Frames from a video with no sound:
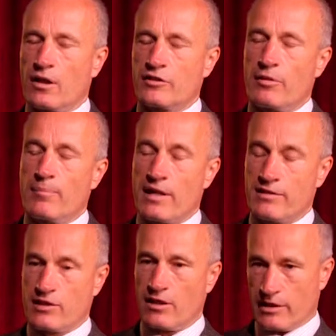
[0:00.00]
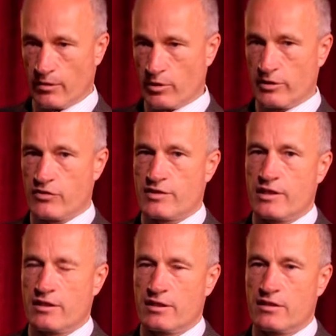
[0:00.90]
I'd come back slightly on what you just
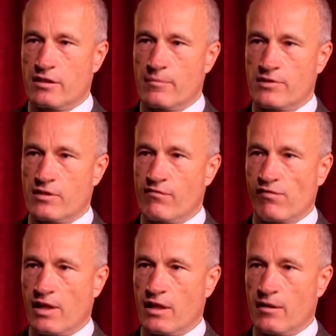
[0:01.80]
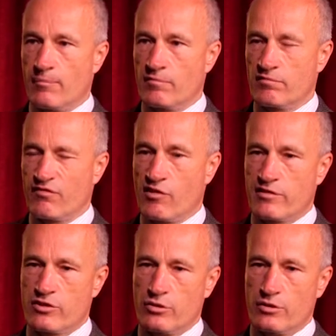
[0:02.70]
said in terms of
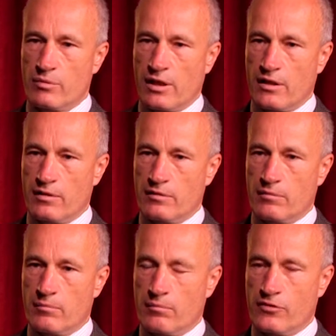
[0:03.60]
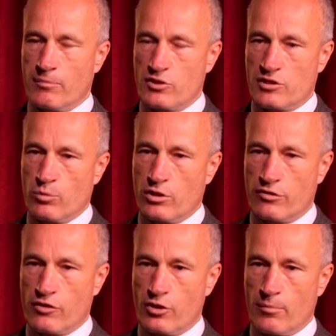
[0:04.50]
referring to the Muslim world
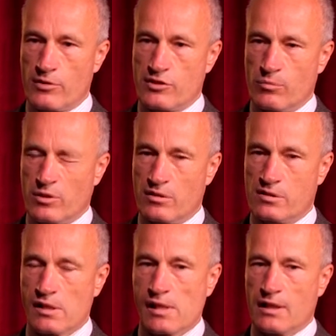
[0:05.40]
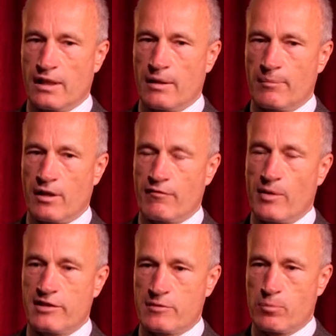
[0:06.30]
and the non-Muslim world. I've
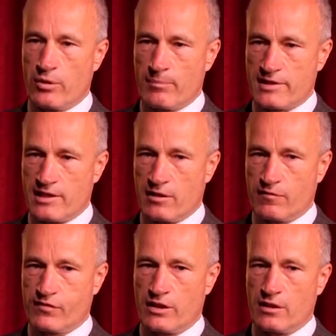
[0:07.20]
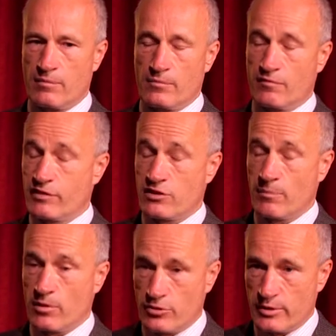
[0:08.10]
made this point myself, for
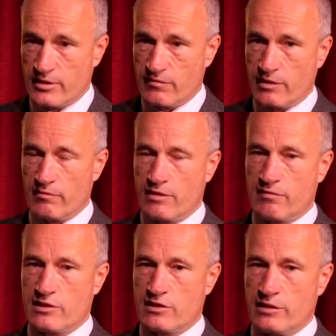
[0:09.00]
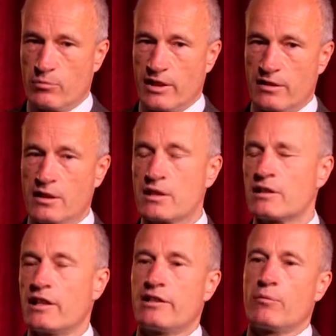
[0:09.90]
example, on Twitter very recently, when
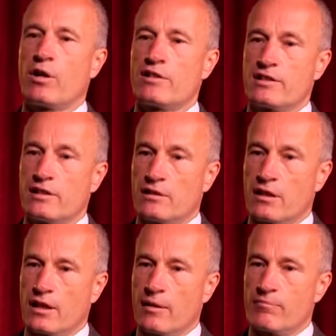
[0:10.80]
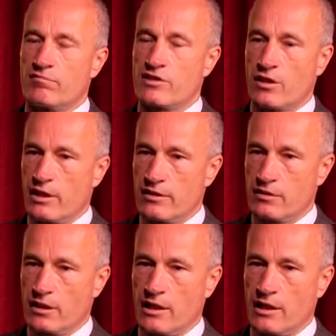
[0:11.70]
Lady Wazi resigned